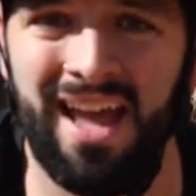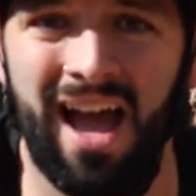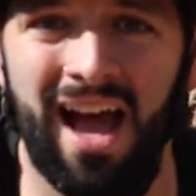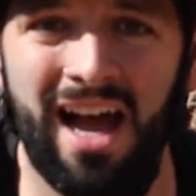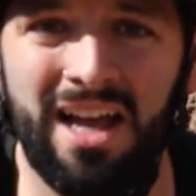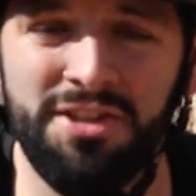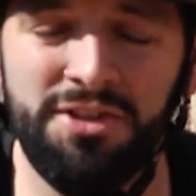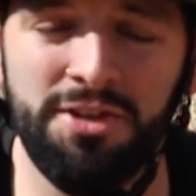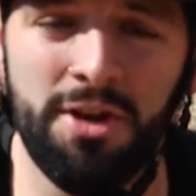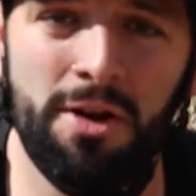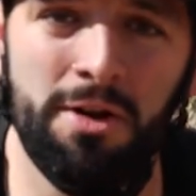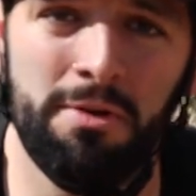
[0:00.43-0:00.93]
I
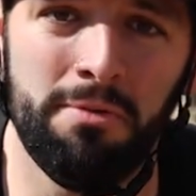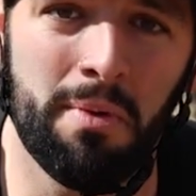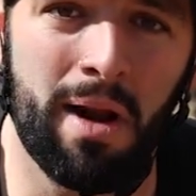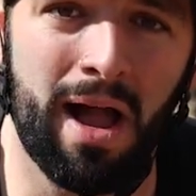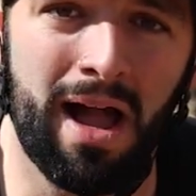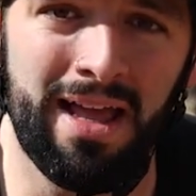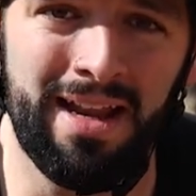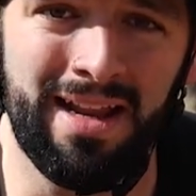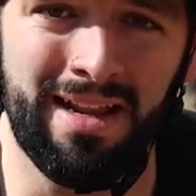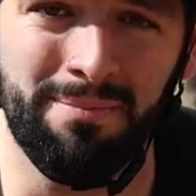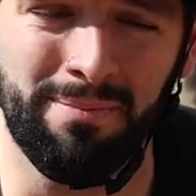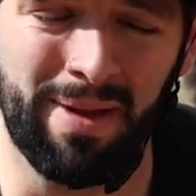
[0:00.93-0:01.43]
started
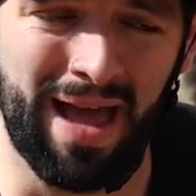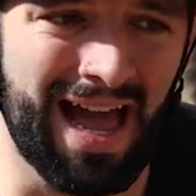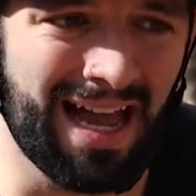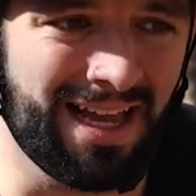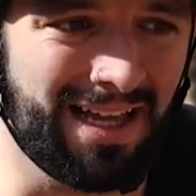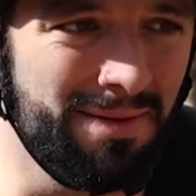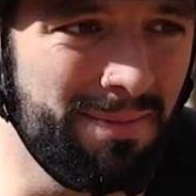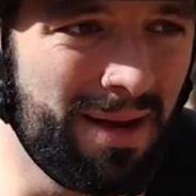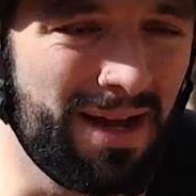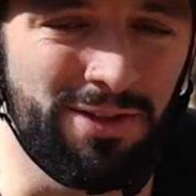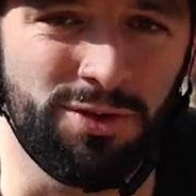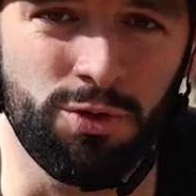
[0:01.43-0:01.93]
riding back in
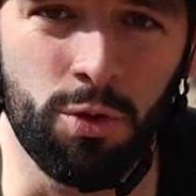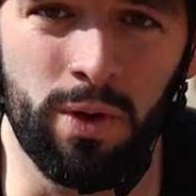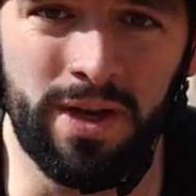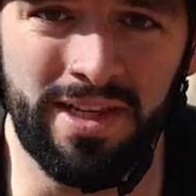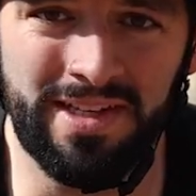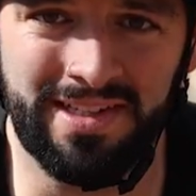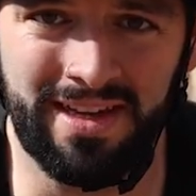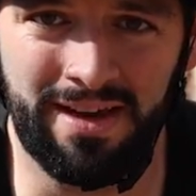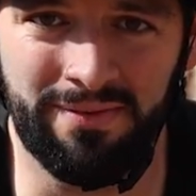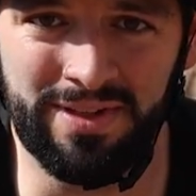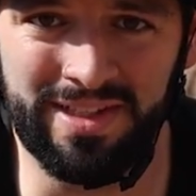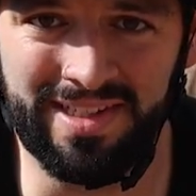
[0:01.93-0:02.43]
about
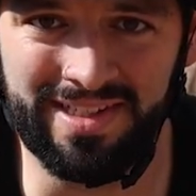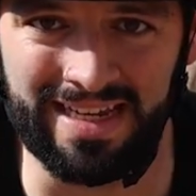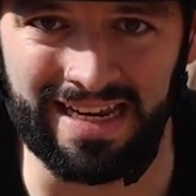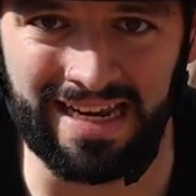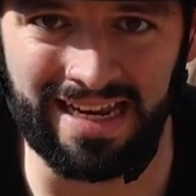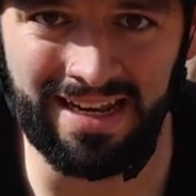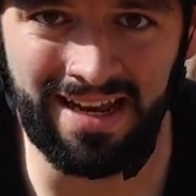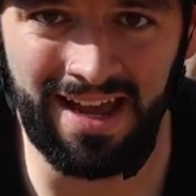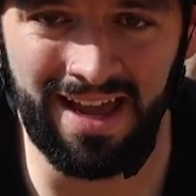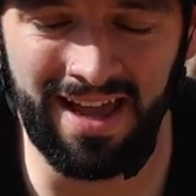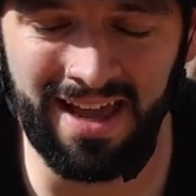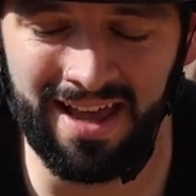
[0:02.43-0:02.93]

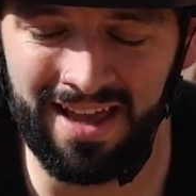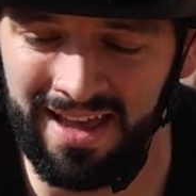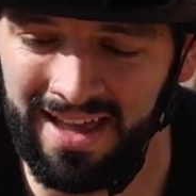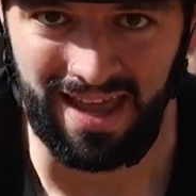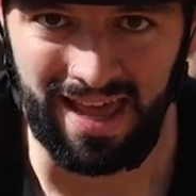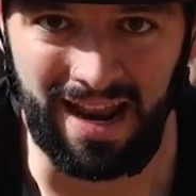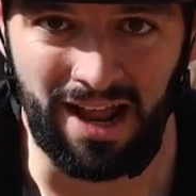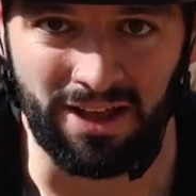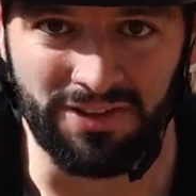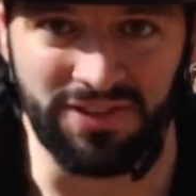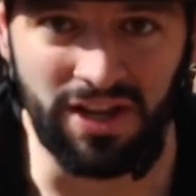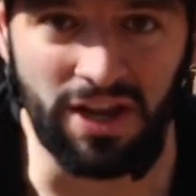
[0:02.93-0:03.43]
2017, and
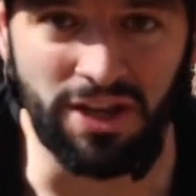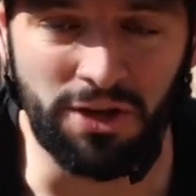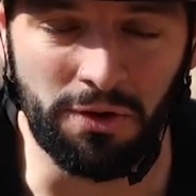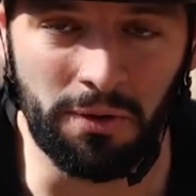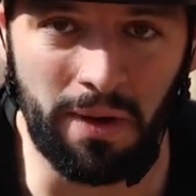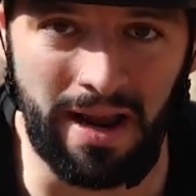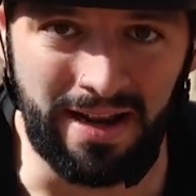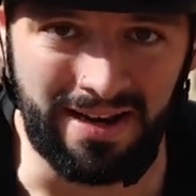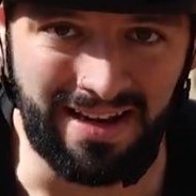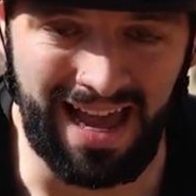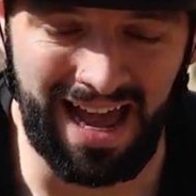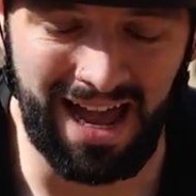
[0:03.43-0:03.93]
I'll tell you
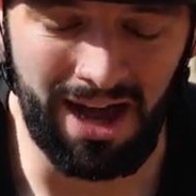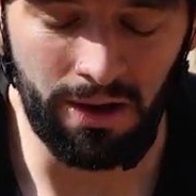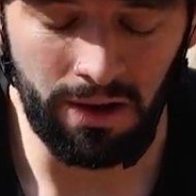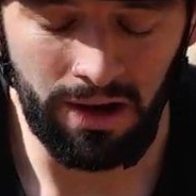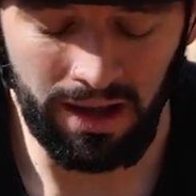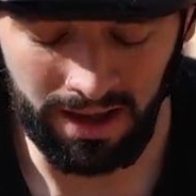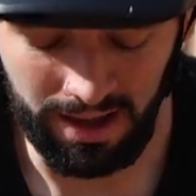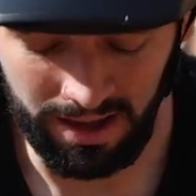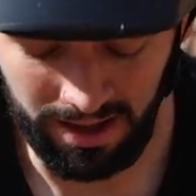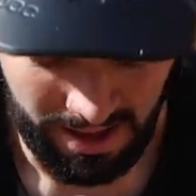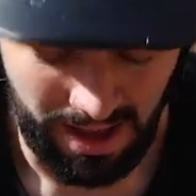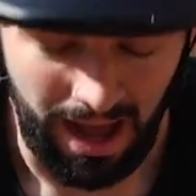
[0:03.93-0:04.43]
right now,
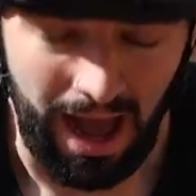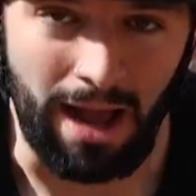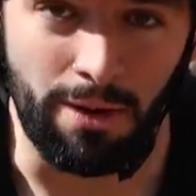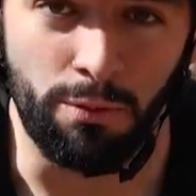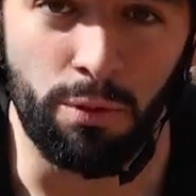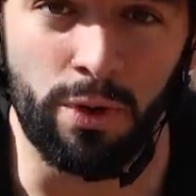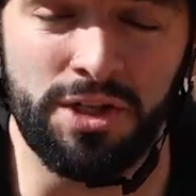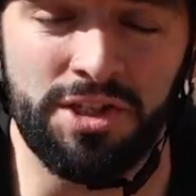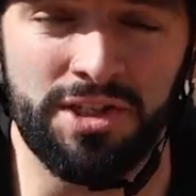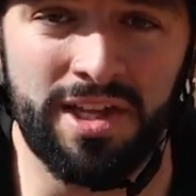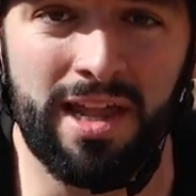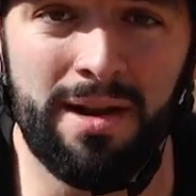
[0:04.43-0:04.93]
I
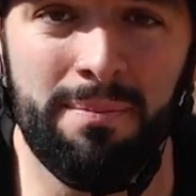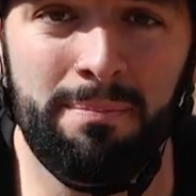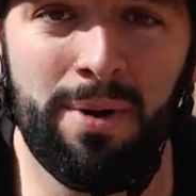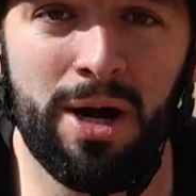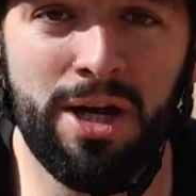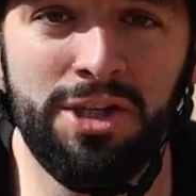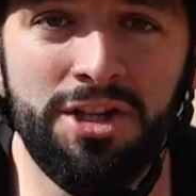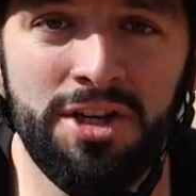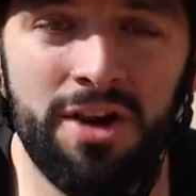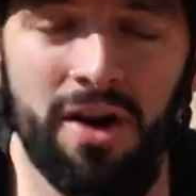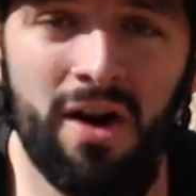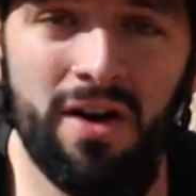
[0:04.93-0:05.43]
wish that a
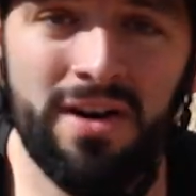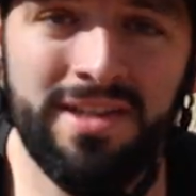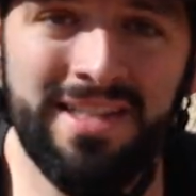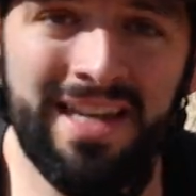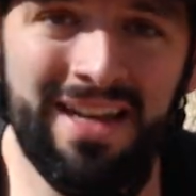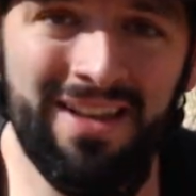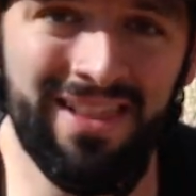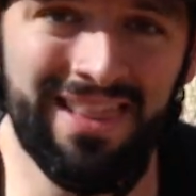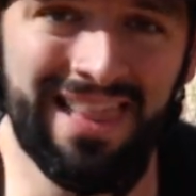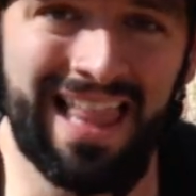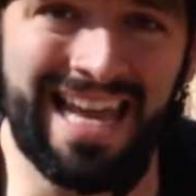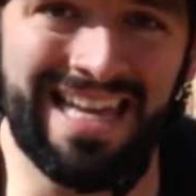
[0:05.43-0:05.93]
budget
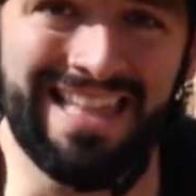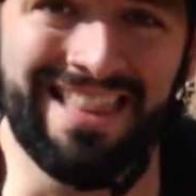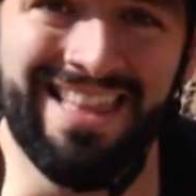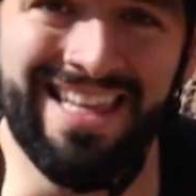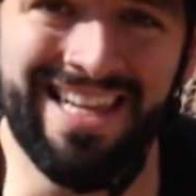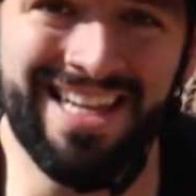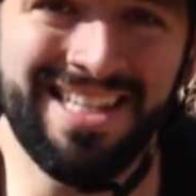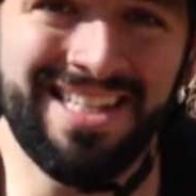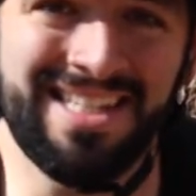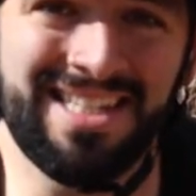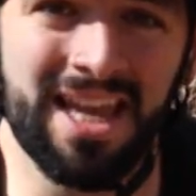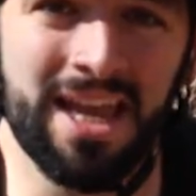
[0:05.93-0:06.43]
hardtail like
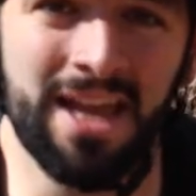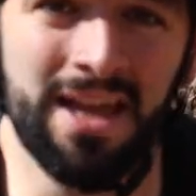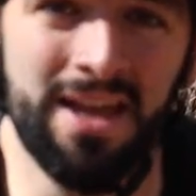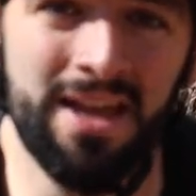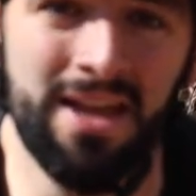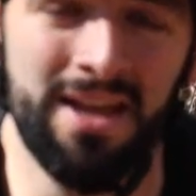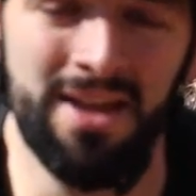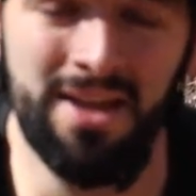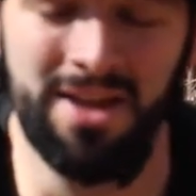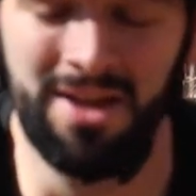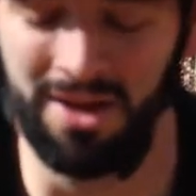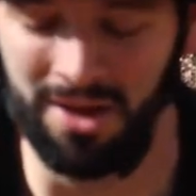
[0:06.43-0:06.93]
this
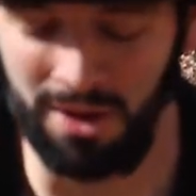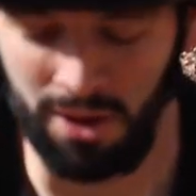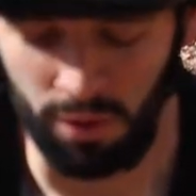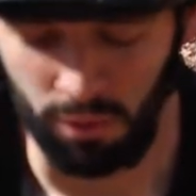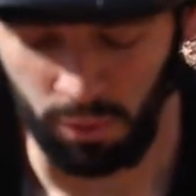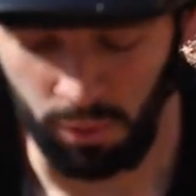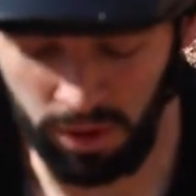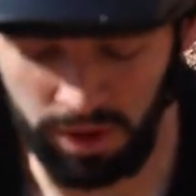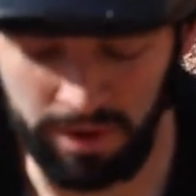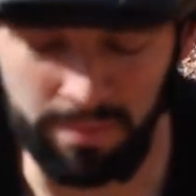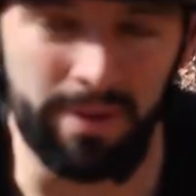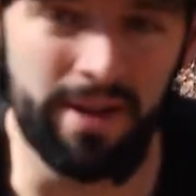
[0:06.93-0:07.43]

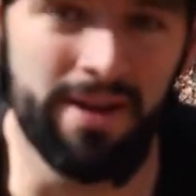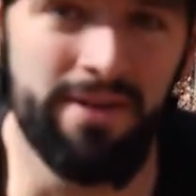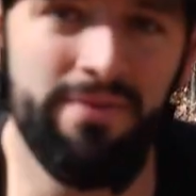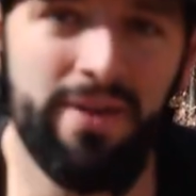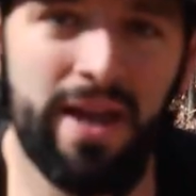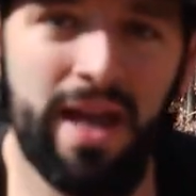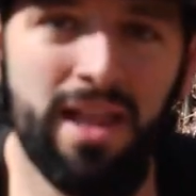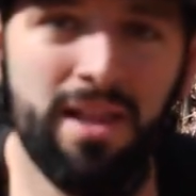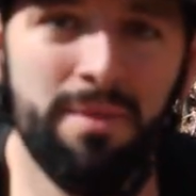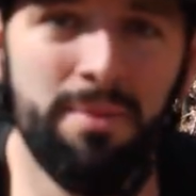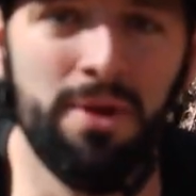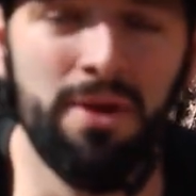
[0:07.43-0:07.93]
would have been
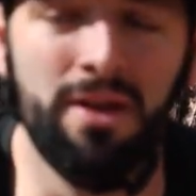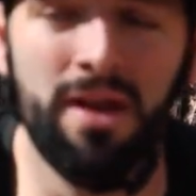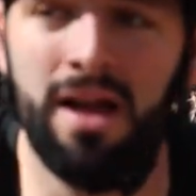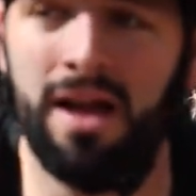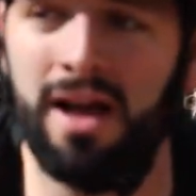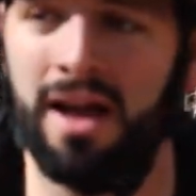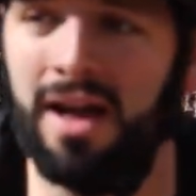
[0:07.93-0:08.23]
available.